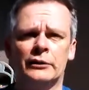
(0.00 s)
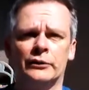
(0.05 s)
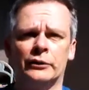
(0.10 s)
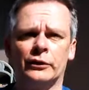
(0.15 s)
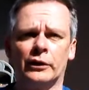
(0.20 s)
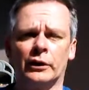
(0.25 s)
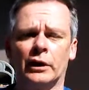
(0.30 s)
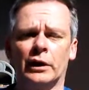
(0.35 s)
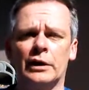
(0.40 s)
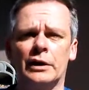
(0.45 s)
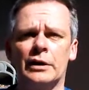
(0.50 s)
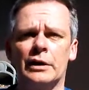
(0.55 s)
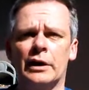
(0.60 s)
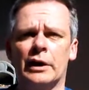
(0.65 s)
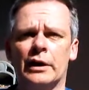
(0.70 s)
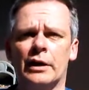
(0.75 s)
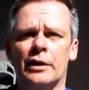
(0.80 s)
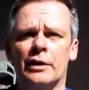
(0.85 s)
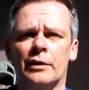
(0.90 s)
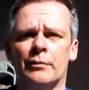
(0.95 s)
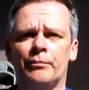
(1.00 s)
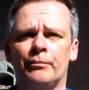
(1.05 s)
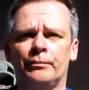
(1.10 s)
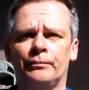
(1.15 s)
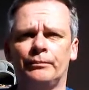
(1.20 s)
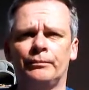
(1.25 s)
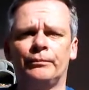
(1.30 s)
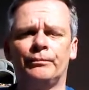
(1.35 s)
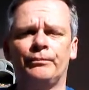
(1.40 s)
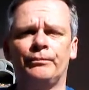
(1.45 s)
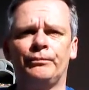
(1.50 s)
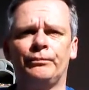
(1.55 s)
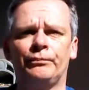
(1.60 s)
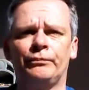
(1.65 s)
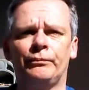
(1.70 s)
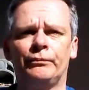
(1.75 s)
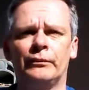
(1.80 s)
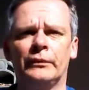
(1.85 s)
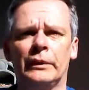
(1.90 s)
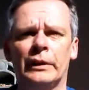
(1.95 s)
certainly
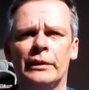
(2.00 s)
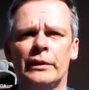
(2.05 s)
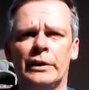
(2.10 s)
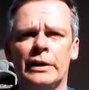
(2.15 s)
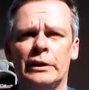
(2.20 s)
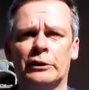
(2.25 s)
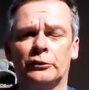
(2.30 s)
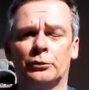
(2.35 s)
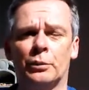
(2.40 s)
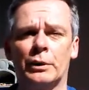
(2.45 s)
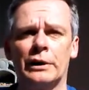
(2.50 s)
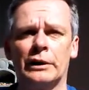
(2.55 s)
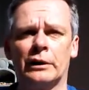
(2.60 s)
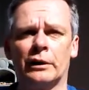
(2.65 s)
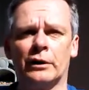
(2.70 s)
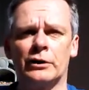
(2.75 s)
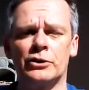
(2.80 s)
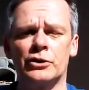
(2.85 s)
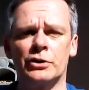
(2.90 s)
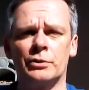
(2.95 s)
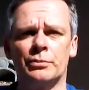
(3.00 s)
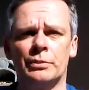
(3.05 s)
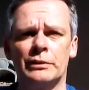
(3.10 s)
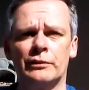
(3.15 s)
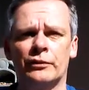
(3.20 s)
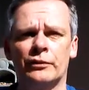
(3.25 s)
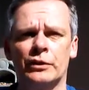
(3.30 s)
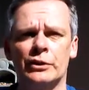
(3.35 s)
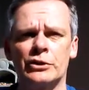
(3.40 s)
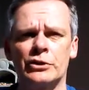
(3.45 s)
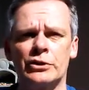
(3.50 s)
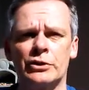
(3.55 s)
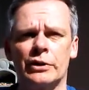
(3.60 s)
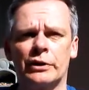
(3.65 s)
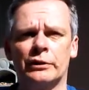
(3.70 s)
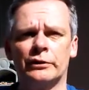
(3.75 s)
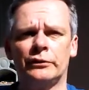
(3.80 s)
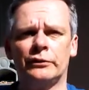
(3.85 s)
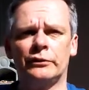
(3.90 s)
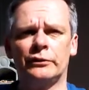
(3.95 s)
in the next week I should be finished
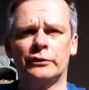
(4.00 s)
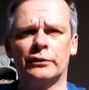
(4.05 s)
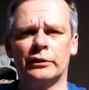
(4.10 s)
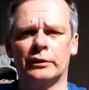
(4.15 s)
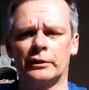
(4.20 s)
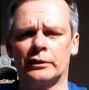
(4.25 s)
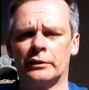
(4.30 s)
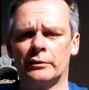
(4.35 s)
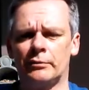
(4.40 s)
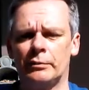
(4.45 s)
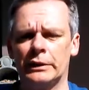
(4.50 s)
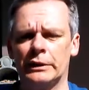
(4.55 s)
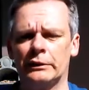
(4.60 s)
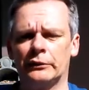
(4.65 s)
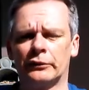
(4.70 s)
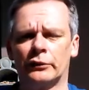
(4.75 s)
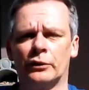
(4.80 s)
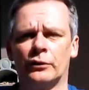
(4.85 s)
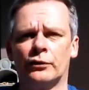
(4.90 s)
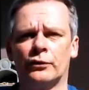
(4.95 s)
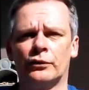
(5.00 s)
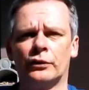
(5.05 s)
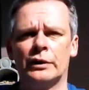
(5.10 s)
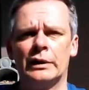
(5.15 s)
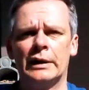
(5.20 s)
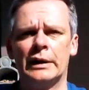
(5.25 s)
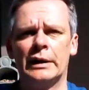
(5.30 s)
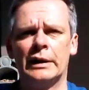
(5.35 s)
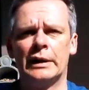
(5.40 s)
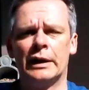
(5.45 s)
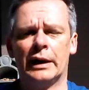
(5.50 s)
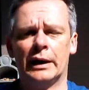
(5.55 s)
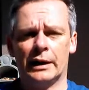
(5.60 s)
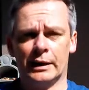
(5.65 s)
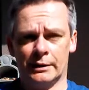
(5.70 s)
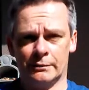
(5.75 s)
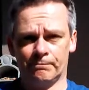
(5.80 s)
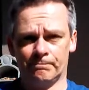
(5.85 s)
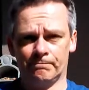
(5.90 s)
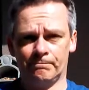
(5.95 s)
those beers off.
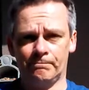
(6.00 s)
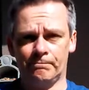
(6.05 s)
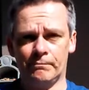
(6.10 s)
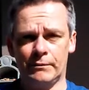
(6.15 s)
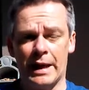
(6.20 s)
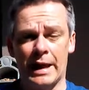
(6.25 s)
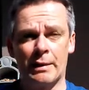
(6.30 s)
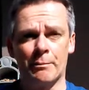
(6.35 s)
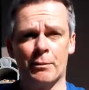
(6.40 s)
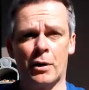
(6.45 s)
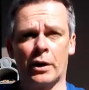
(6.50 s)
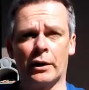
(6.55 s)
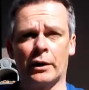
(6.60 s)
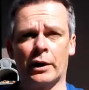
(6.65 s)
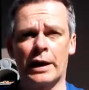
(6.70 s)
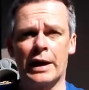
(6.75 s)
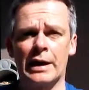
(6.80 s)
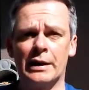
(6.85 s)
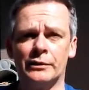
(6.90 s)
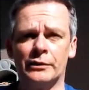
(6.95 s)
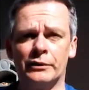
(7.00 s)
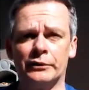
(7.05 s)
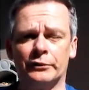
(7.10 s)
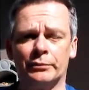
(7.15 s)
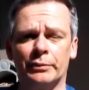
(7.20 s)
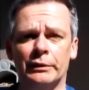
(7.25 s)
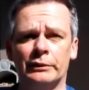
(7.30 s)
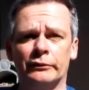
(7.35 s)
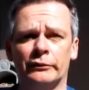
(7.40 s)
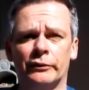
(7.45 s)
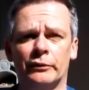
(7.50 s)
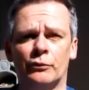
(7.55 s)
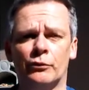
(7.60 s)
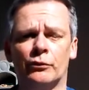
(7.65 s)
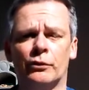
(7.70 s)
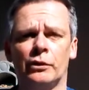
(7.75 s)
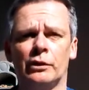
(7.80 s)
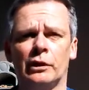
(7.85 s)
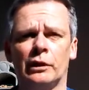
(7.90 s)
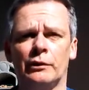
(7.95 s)
And might I add, there's been some
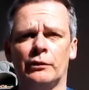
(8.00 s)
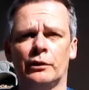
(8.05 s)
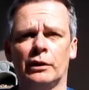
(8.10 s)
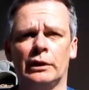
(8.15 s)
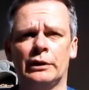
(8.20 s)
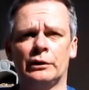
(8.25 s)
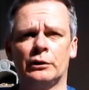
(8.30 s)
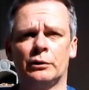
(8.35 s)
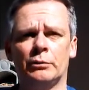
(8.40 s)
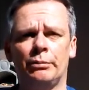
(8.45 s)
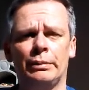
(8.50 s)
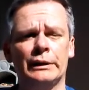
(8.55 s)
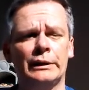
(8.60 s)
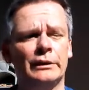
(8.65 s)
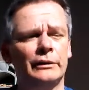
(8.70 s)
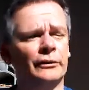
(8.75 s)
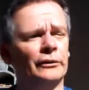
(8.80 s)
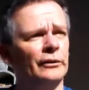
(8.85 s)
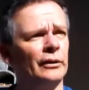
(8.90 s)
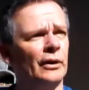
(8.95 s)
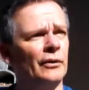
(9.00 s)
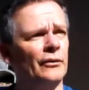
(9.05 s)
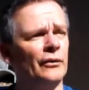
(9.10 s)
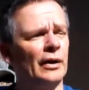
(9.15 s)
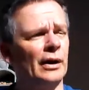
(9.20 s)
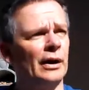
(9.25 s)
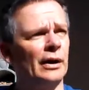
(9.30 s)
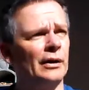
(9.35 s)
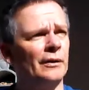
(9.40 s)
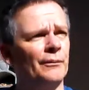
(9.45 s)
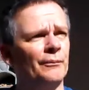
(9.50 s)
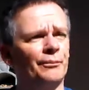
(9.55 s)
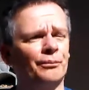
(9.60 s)
really good beers so far.